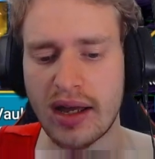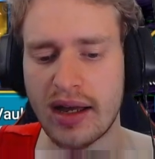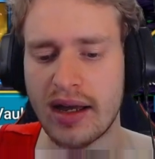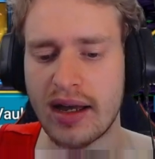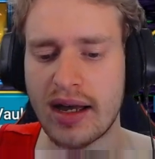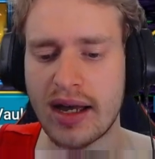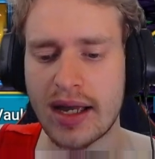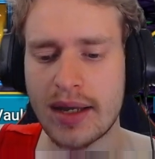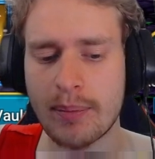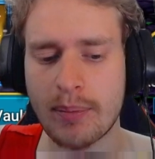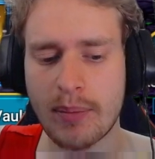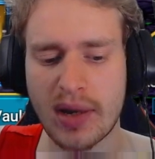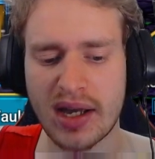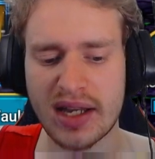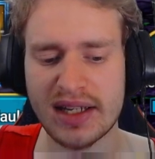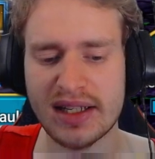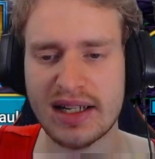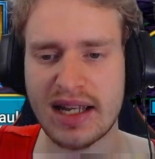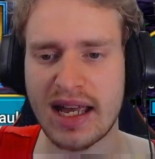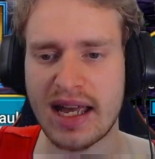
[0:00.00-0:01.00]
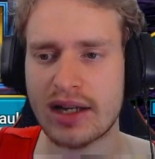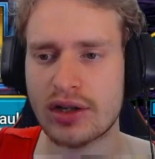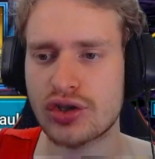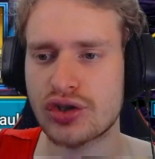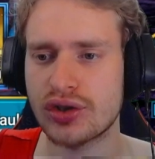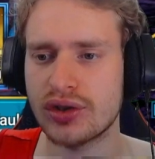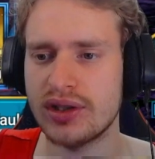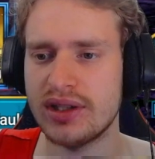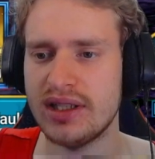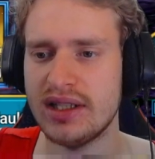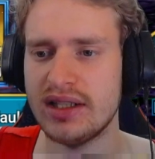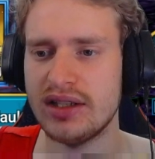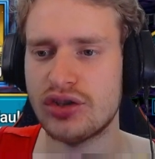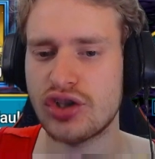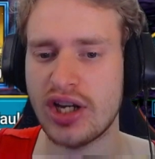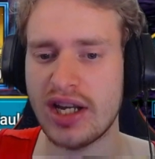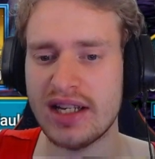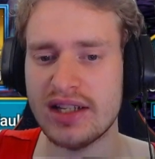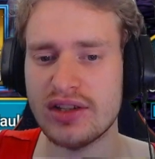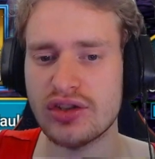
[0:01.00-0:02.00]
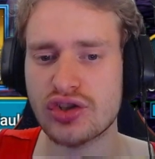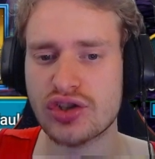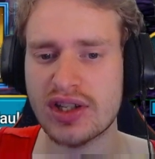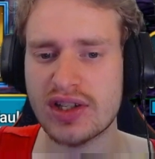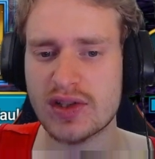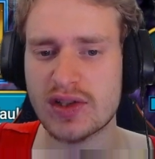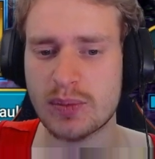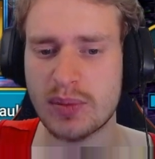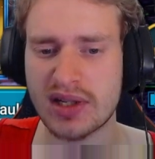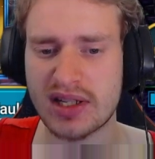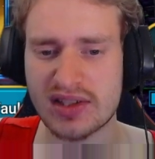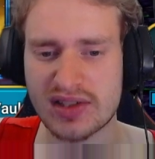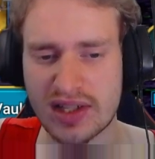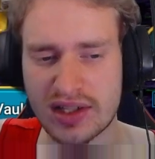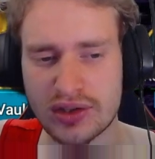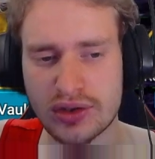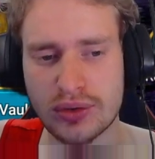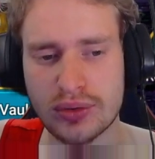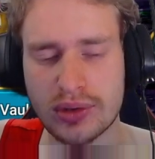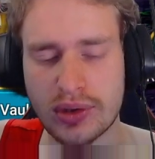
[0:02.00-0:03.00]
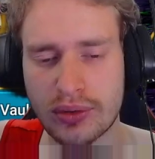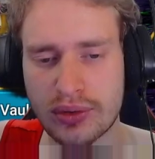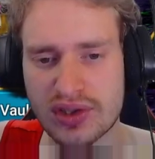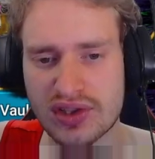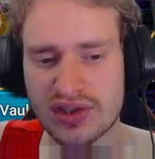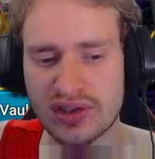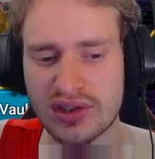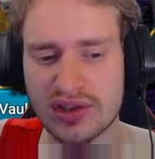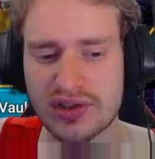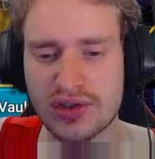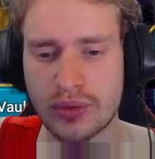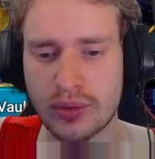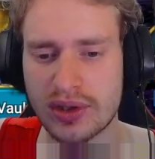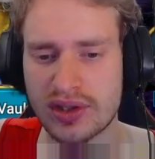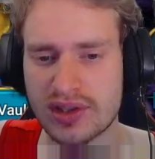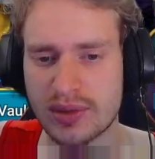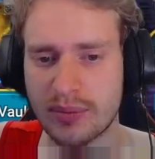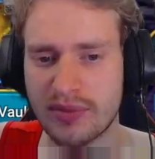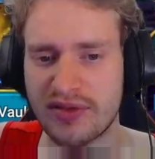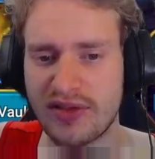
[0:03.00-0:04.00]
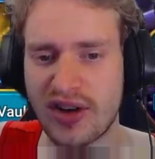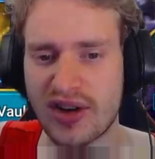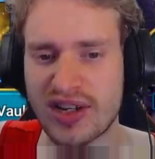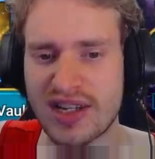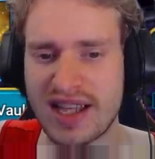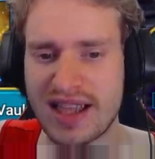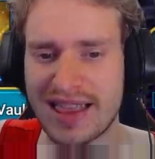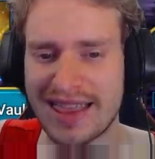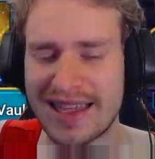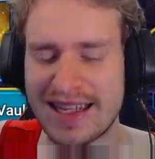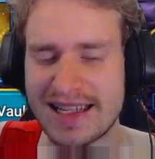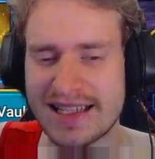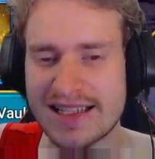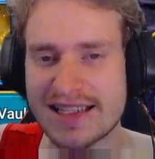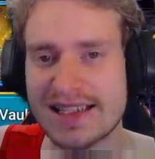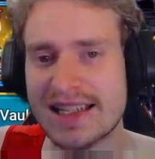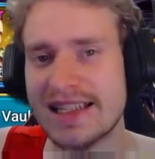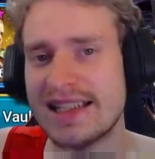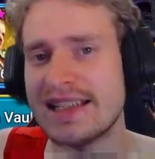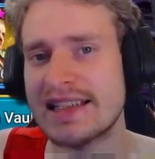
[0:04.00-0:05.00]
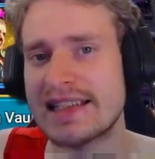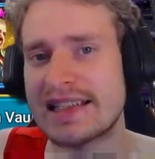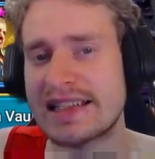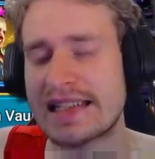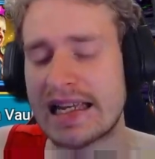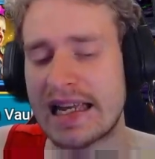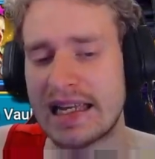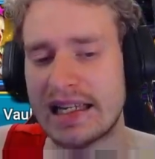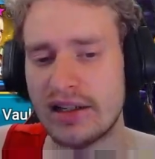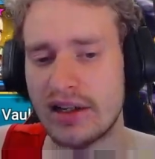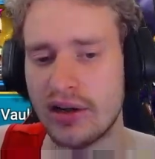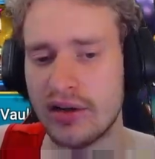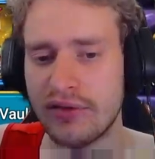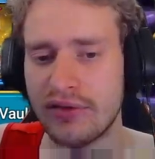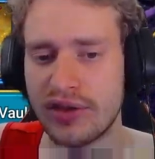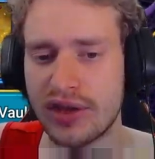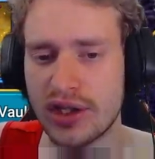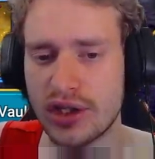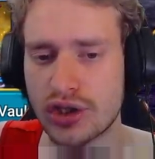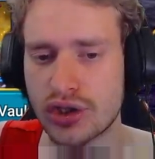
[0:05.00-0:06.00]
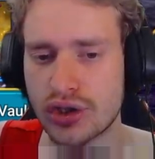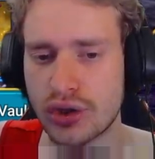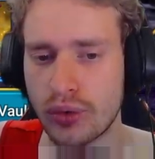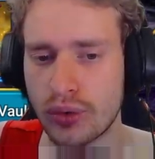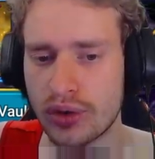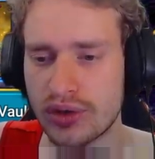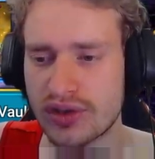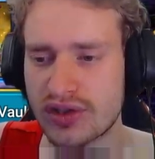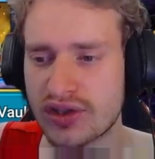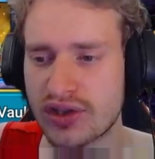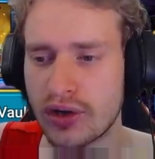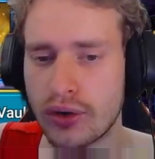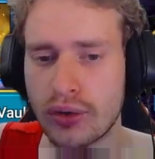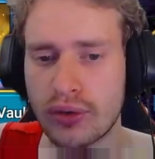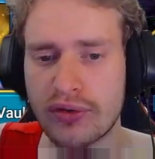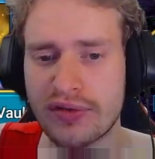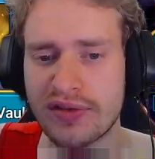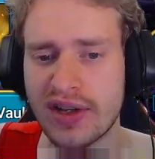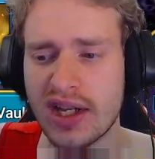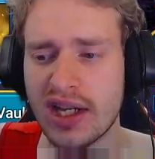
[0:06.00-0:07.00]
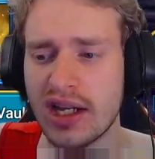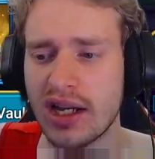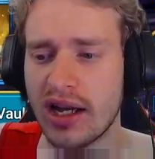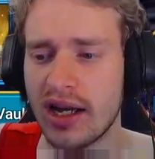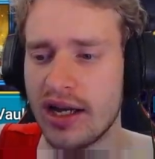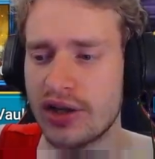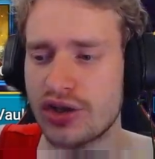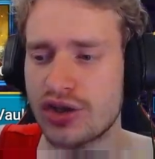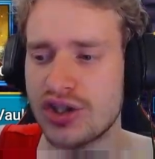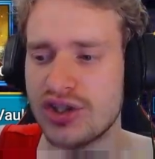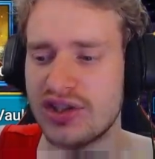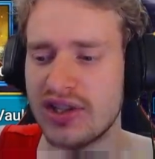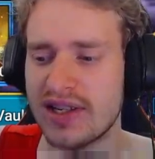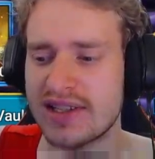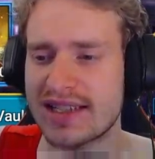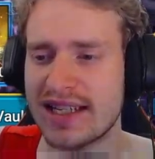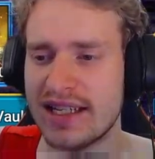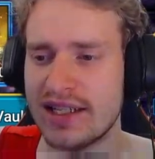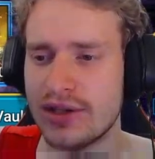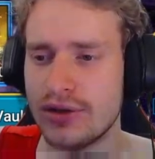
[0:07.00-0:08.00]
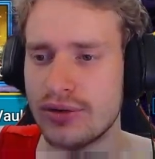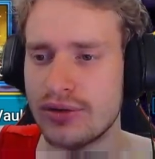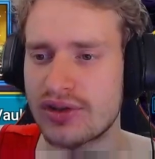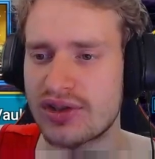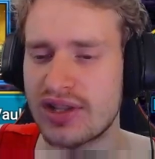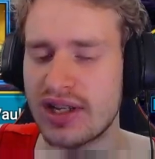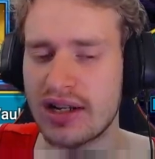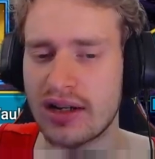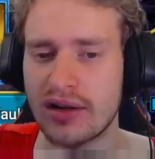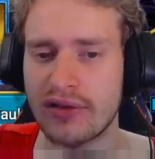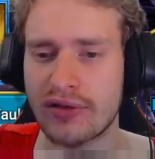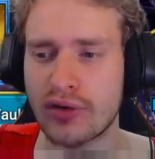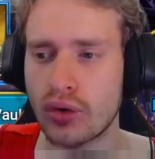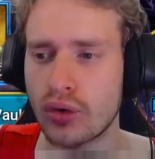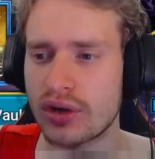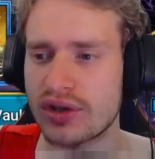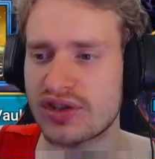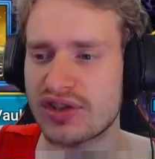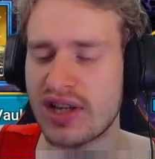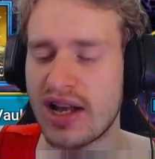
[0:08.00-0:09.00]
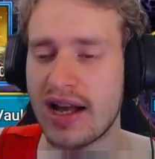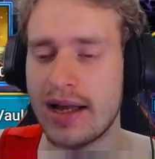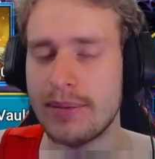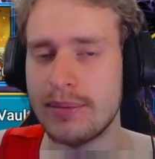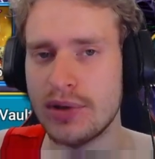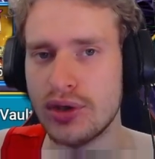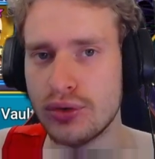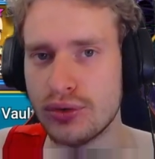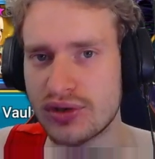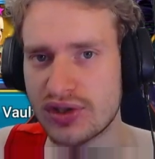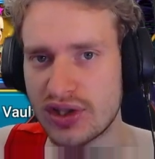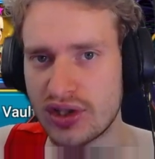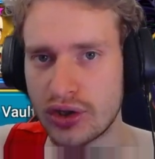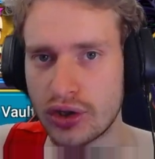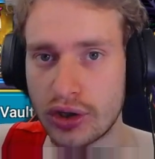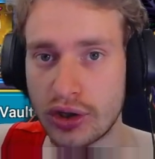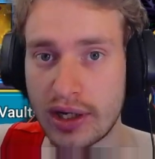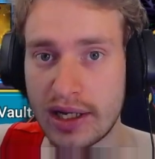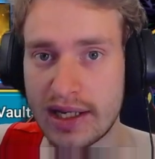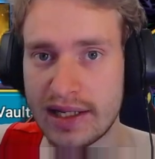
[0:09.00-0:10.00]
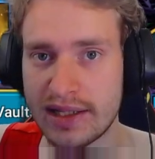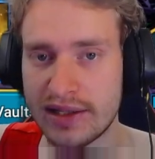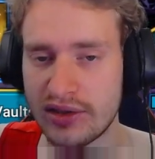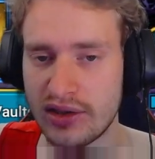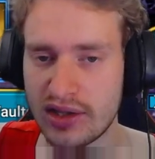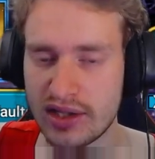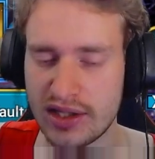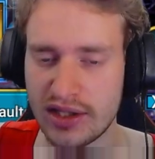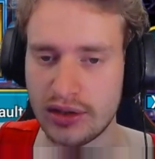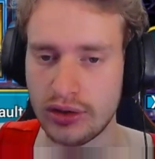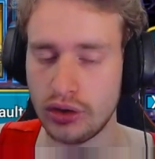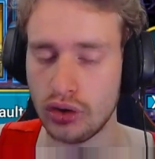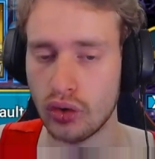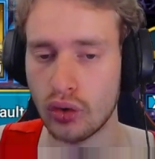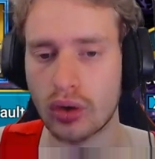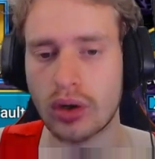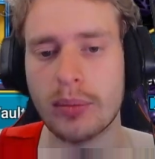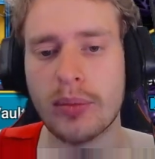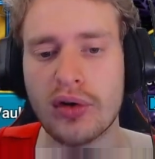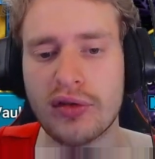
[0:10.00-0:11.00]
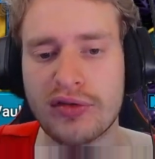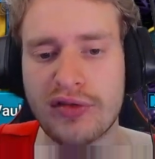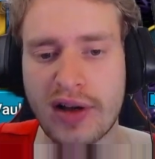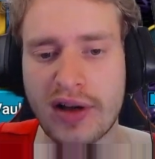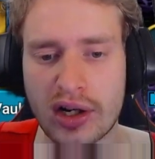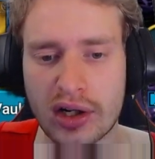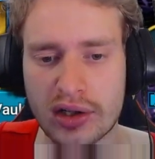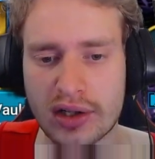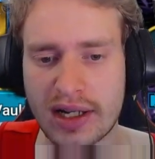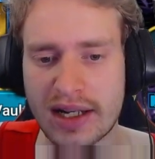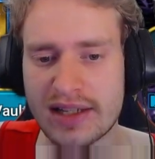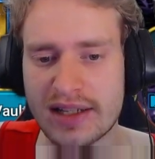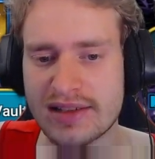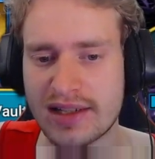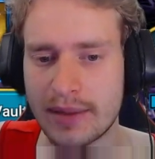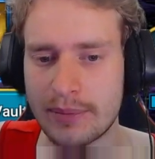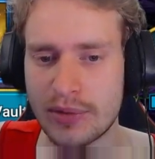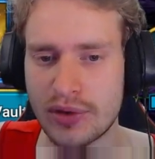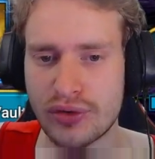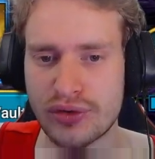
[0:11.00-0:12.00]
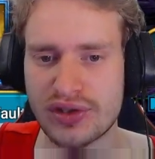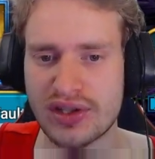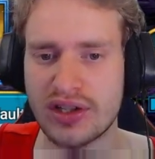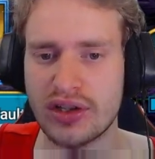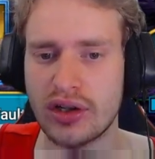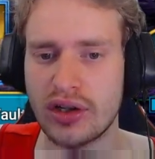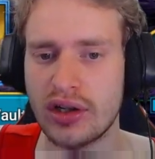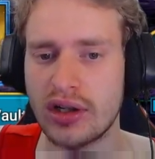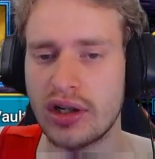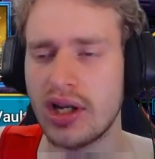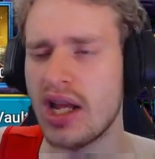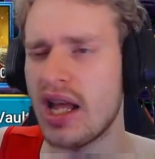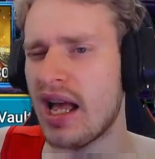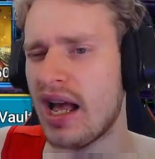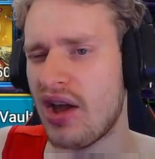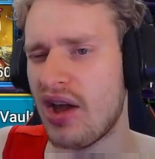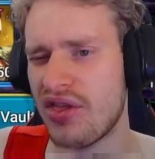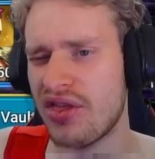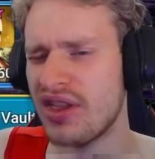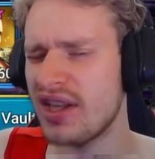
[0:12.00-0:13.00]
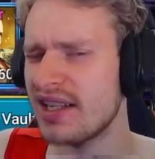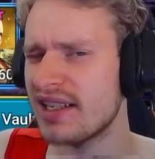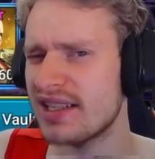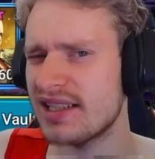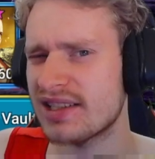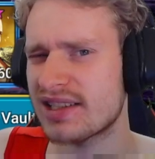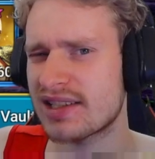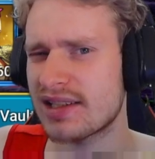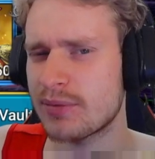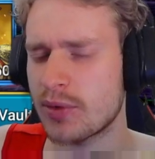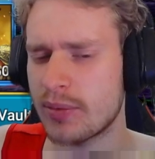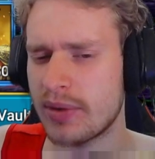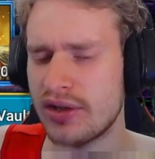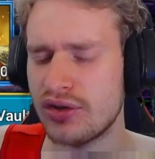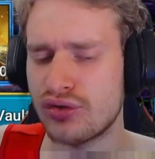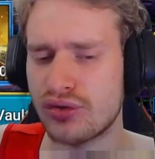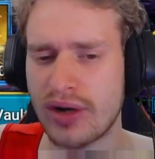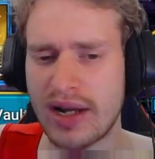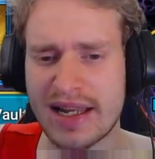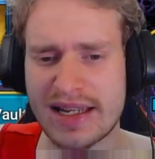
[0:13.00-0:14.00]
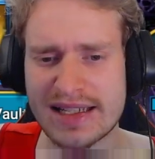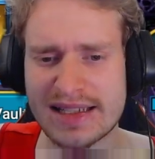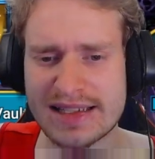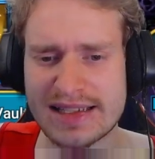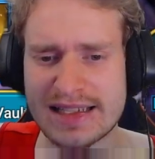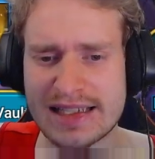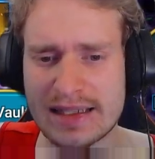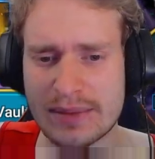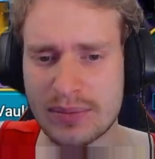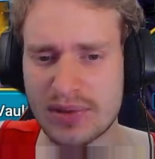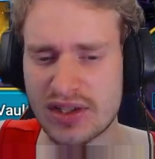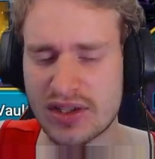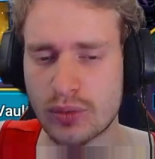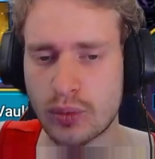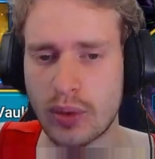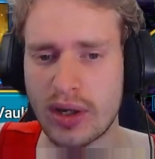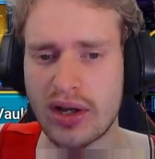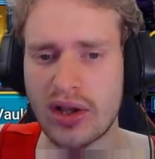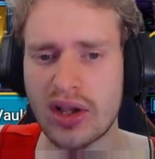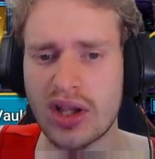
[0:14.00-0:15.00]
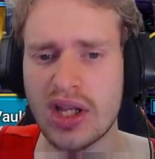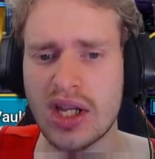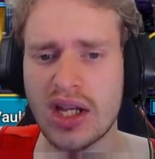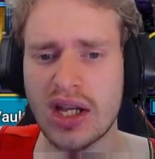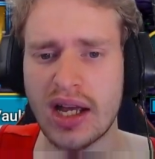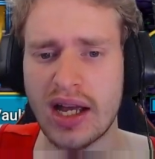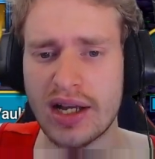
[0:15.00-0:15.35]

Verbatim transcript: I might actually change this, because I do notice that it's doing some funky things inside of the Shogun's Cove. She does get used there, of course. I'm using her in the normal Fire Knight. I'm using her, I think, in some of my Dragon teams as well.